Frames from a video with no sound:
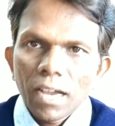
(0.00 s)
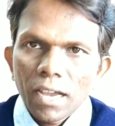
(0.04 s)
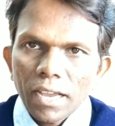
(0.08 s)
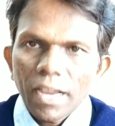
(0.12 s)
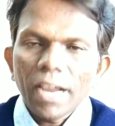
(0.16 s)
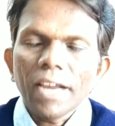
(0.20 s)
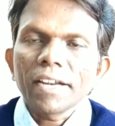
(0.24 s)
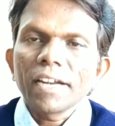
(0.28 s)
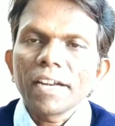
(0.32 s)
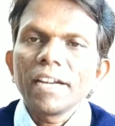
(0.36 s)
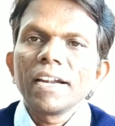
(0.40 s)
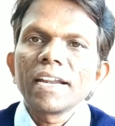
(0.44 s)

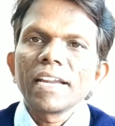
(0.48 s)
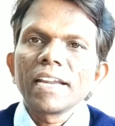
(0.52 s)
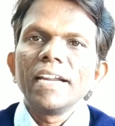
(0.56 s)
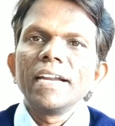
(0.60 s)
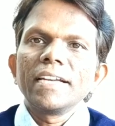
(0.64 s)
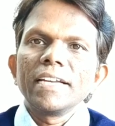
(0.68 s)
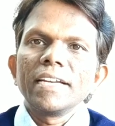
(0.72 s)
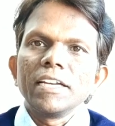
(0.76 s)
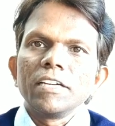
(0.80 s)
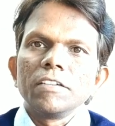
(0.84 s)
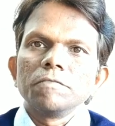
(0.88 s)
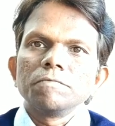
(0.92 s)

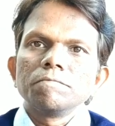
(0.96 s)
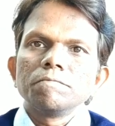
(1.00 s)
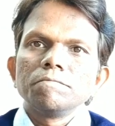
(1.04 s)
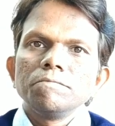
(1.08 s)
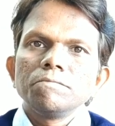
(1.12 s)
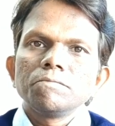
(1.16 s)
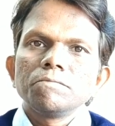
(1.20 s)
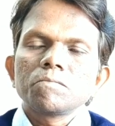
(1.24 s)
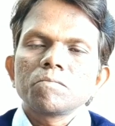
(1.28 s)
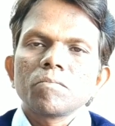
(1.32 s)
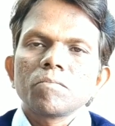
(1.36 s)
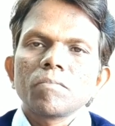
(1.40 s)
adulterated,
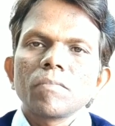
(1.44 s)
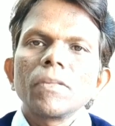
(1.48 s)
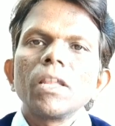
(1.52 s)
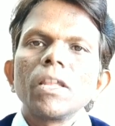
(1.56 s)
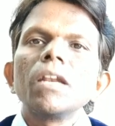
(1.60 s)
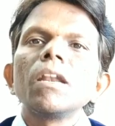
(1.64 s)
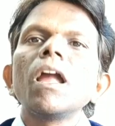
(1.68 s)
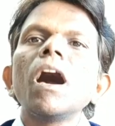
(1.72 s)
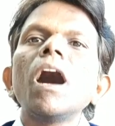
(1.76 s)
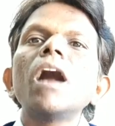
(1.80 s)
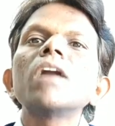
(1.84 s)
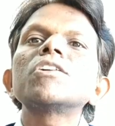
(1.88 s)

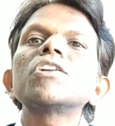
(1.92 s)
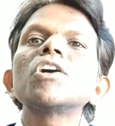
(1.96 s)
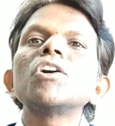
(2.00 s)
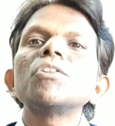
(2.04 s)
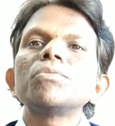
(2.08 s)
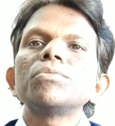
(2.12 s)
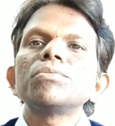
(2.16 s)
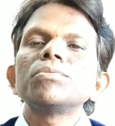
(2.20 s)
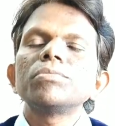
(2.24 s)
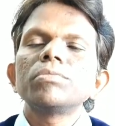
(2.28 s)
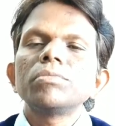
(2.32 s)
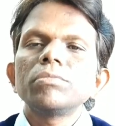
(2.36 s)
lot of
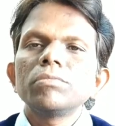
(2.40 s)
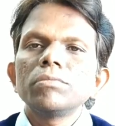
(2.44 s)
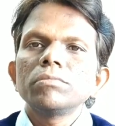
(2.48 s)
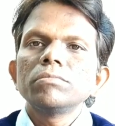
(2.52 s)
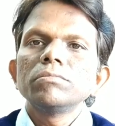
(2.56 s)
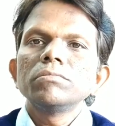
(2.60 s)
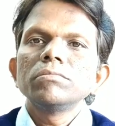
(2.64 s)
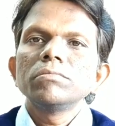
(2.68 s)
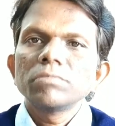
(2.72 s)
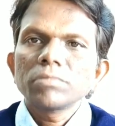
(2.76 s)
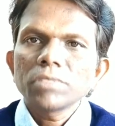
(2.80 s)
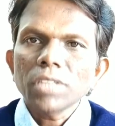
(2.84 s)

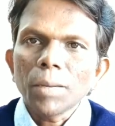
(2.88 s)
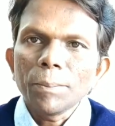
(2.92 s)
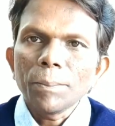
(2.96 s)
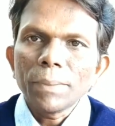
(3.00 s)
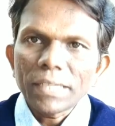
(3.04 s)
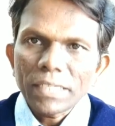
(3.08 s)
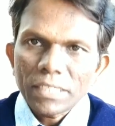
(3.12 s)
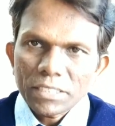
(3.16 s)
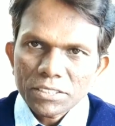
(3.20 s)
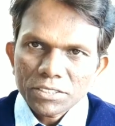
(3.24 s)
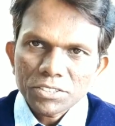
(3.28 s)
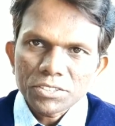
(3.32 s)

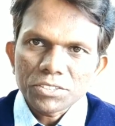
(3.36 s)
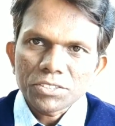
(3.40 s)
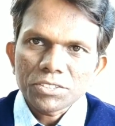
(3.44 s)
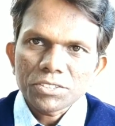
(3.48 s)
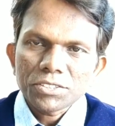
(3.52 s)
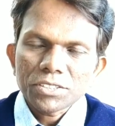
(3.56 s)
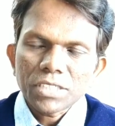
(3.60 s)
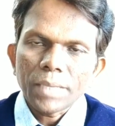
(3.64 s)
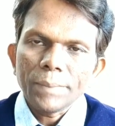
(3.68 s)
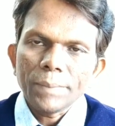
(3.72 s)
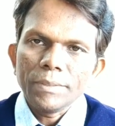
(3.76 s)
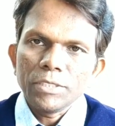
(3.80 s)
complications
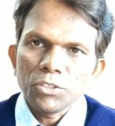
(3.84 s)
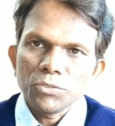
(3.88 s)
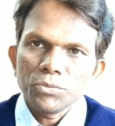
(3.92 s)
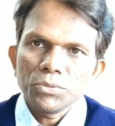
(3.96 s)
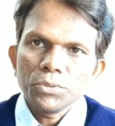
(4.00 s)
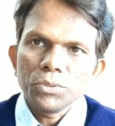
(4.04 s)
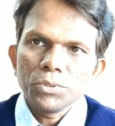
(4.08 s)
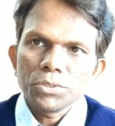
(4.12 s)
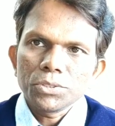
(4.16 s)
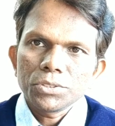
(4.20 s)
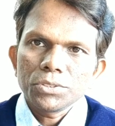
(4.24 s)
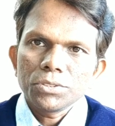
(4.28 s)
came into
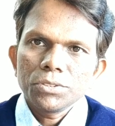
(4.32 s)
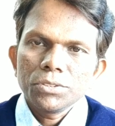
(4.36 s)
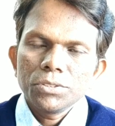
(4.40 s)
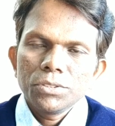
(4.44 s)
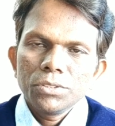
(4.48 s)
force.